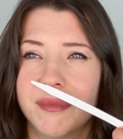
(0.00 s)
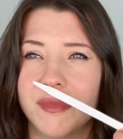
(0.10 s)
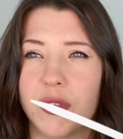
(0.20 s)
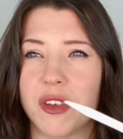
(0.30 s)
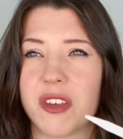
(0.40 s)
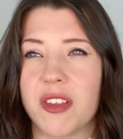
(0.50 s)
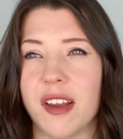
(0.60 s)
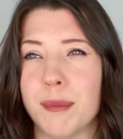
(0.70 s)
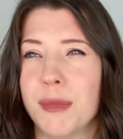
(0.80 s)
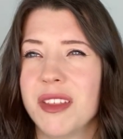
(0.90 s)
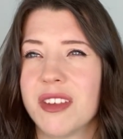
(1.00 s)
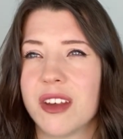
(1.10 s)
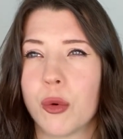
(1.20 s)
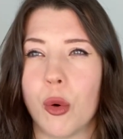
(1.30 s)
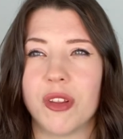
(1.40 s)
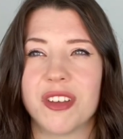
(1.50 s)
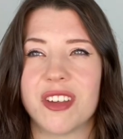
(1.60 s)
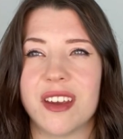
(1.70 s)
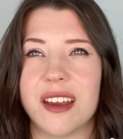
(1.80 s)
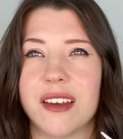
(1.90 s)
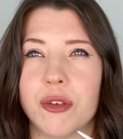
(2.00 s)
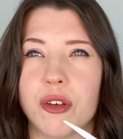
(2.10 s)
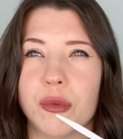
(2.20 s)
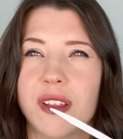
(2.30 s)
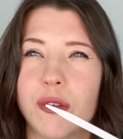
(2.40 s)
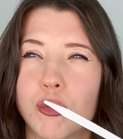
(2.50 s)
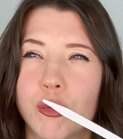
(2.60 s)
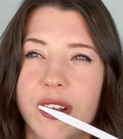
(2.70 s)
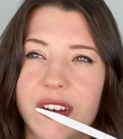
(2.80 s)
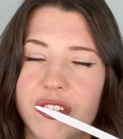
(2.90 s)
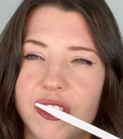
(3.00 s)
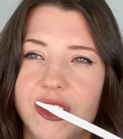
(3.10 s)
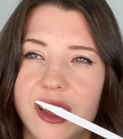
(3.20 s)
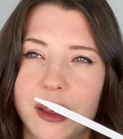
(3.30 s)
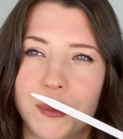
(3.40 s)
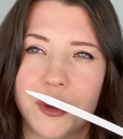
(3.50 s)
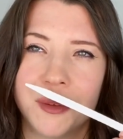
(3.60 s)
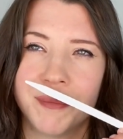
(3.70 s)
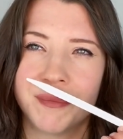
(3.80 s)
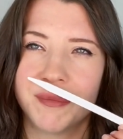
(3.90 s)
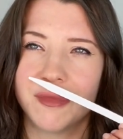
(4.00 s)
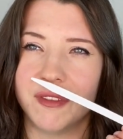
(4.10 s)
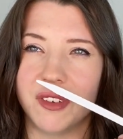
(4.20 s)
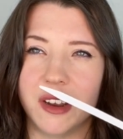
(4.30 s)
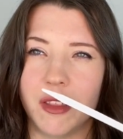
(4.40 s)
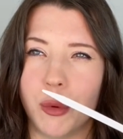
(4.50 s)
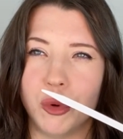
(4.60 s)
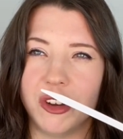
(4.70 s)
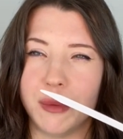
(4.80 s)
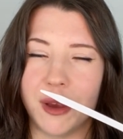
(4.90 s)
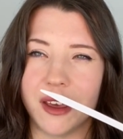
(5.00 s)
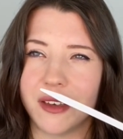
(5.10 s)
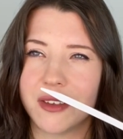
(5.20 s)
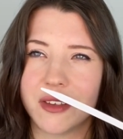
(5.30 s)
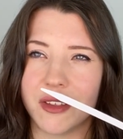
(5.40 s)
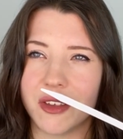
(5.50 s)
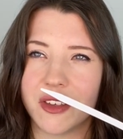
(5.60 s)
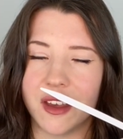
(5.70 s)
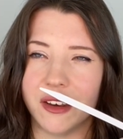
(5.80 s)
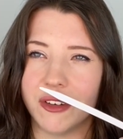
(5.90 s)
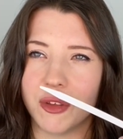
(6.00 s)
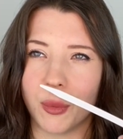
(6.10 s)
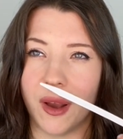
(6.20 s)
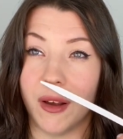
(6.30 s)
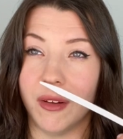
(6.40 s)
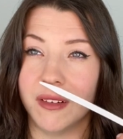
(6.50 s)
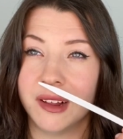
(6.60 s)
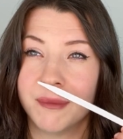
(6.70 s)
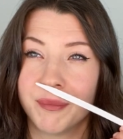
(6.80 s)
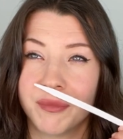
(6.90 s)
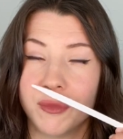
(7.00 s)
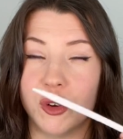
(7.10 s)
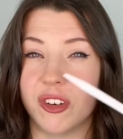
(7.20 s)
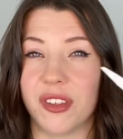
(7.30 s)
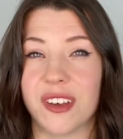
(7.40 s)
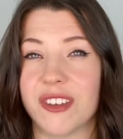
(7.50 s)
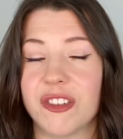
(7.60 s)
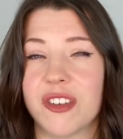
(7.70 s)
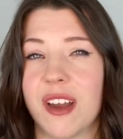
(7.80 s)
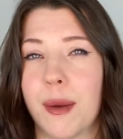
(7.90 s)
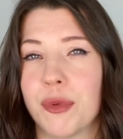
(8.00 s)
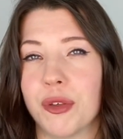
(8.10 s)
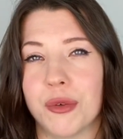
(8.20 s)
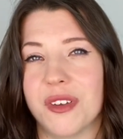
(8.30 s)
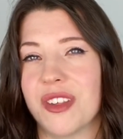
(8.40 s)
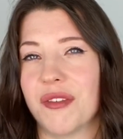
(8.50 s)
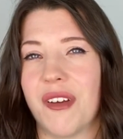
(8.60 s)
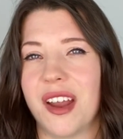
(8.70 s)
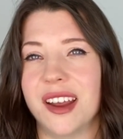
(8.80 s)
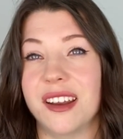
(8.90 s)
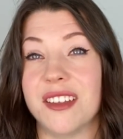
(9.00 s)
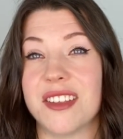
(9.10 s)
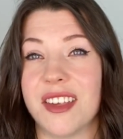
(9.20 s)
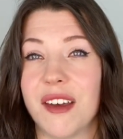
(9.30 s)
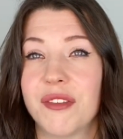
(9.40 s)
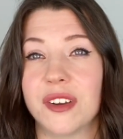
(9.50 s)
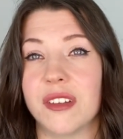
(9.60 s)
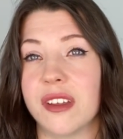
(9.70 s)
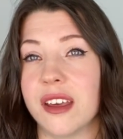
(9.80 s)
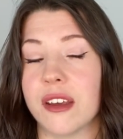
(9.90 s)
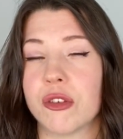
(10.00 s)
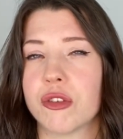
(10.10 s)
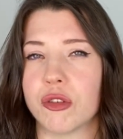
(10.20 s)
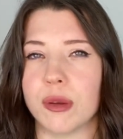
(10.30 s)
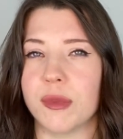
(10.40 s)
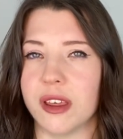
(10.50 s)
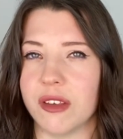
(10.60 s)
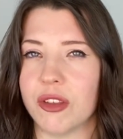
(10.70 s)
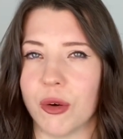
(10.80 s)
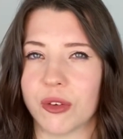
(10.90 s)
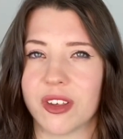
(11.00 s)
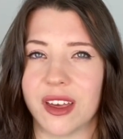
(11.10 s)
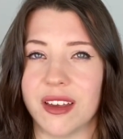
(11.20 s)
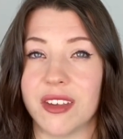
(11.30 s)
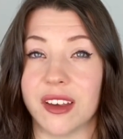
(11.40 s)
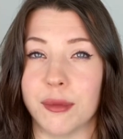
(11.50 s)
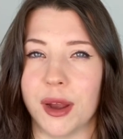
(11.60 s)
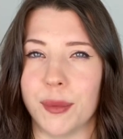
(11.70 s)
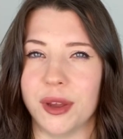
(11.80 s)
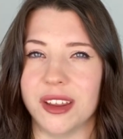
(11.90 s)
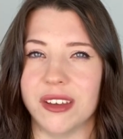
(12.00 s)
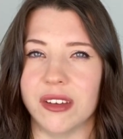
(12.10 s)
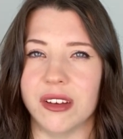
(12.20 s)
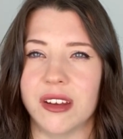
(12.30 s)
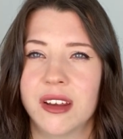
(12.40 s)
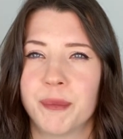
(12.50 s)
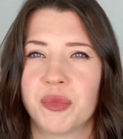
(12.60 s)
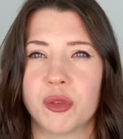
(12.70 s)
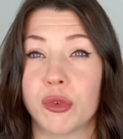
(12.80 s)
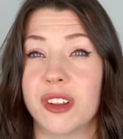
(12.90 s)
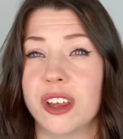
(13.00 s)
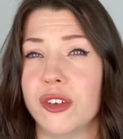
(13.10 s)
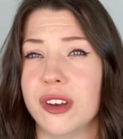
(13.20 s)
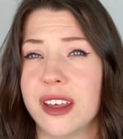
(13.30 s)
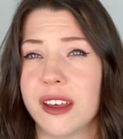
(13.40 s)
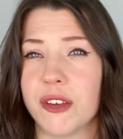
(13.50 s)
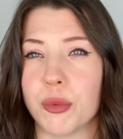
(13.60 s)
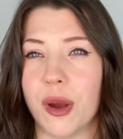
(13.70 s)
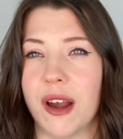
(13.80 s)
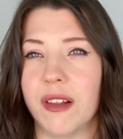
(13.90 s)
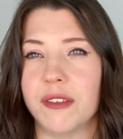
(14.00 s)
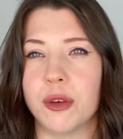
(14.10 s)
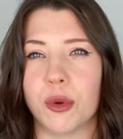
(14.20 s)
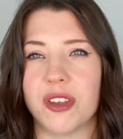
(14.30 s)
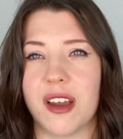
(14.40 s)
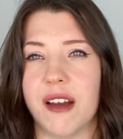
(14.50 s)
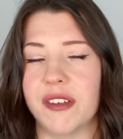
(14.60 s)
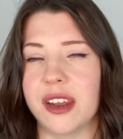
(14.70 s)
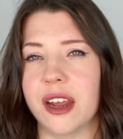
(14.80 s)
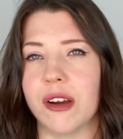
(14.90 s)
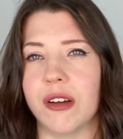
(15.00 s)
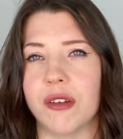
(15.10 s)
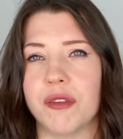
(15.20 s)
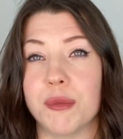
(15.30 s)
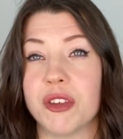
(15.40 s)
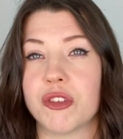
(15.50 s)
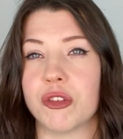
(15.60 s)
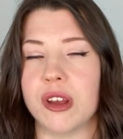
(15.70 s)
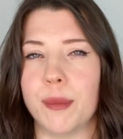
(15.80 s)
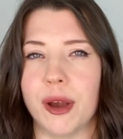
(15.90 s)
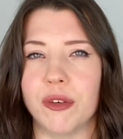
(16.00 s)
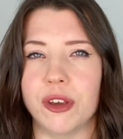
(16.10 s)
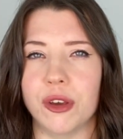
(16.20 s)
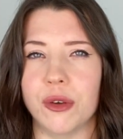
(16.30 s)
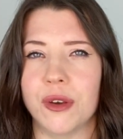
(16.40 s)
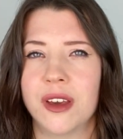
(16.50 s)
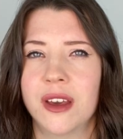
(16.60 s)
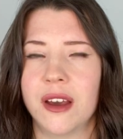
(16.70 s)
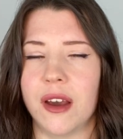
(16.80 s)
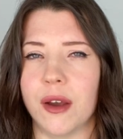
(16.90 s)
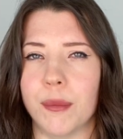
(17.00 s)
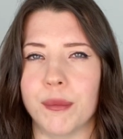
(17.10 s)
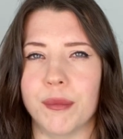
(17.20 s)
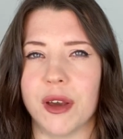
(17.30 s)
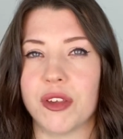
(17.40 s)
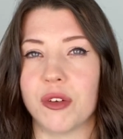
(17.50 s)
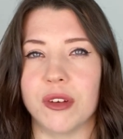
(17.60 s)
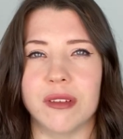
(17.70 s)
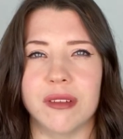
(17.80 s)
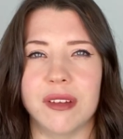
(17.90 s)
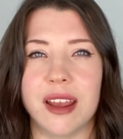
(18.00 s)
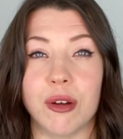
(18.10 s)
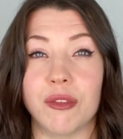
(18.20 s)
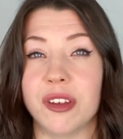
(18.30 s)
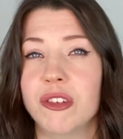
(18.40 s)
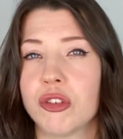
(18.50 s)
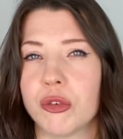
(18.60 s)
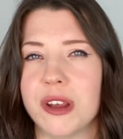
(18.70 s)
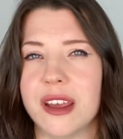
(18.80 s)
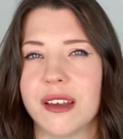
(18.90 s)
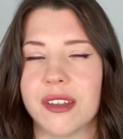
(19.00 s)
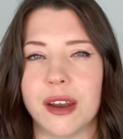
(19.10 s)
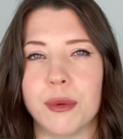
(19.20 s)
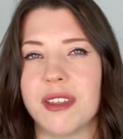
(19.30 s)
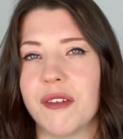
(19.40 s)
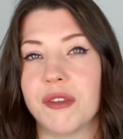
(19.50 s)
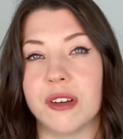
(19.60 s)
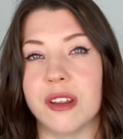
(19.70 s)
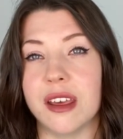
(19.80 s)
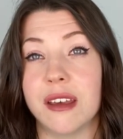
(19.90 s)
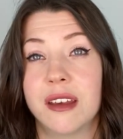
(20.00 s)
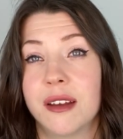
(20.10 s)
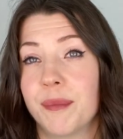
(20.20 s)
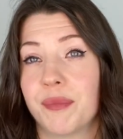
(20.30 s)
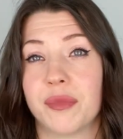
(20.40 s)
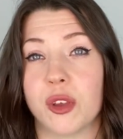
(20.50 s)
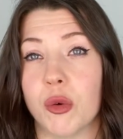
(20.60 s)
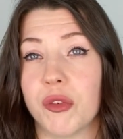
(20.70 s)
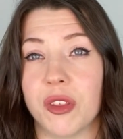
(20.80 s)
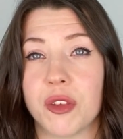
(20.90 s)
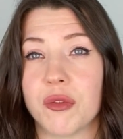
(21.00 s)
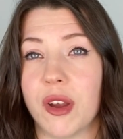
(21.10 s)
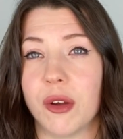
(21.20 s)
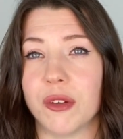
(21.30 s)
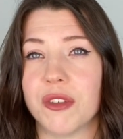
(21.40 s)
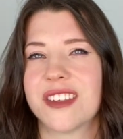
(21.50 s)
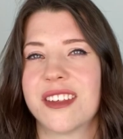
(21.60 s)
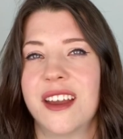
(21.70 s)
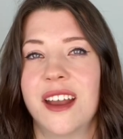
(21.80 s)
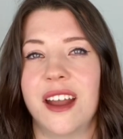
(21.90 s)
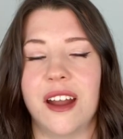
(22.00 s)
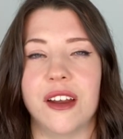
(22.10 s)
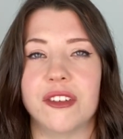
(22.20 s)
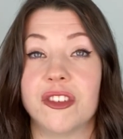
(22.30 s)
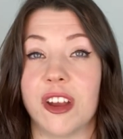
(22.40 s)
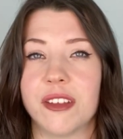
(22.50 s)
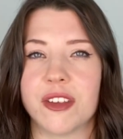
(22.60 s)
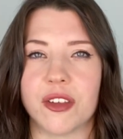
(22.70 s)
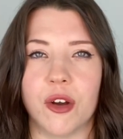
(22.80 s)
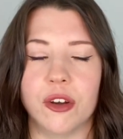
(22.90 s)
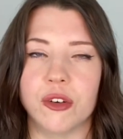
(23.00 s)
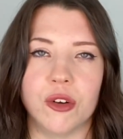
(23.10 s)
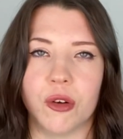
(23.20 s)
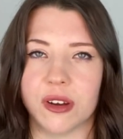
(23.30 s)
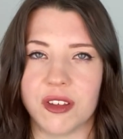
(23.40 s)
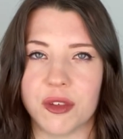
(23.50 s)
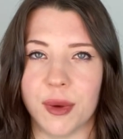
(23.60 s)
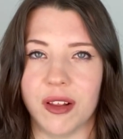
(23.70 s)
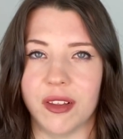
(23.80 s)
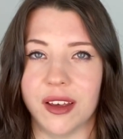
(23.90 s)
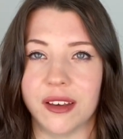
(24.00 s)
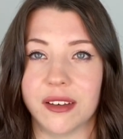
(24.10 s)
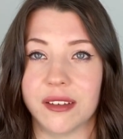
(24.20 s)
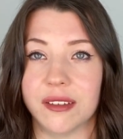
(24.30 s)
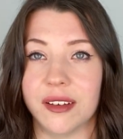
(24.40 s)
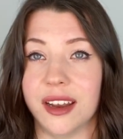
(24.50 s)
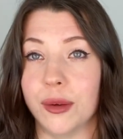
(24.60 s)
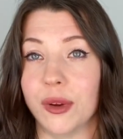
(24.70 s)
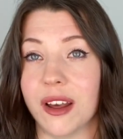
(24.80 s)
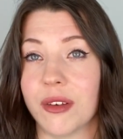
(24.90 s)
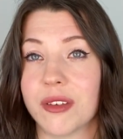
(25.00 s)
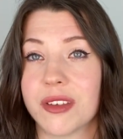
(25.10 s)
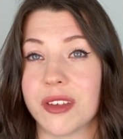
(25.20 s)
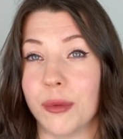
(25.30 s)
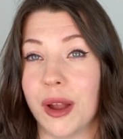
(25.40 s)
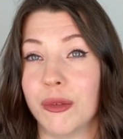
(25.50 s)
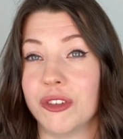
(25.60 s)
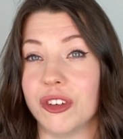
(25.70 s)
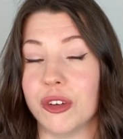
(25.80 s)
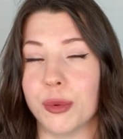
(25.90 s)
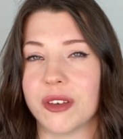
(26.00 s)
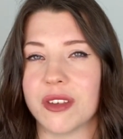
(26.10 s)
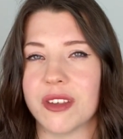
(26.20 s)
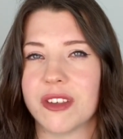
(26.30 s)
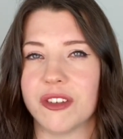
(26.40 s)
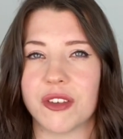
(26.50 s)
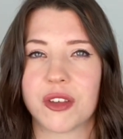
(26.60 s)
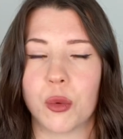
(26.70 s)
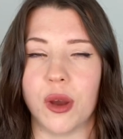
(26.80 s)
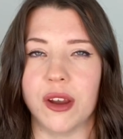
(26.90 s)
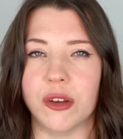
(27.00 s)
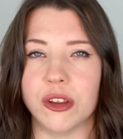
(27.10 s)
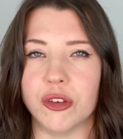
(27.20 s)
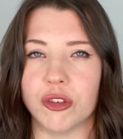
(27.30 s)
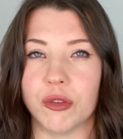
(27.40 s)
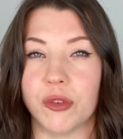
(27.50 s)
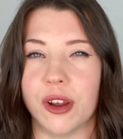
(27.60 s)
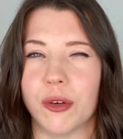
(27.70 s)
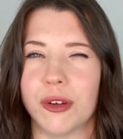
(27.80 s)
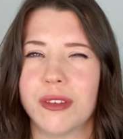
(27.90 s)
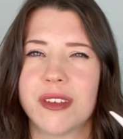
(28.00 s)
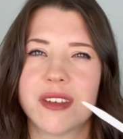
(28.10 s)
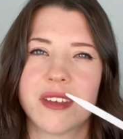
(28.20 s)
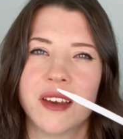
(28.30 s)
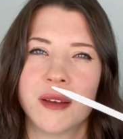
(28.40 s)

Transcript: There's a slight minty quality. There's a really rich, deep vanilla woody base to the scent as well which I think is just absolutely divine. It's definitely extremely intoxicating in my opinion, really unique as well. If you want to have an air of mystery about you, um, a certain air of intrigue, then I would definitely go for this fragrance and chances are you're not going to smell like anyone else around you because it's just quite an unusual fragrance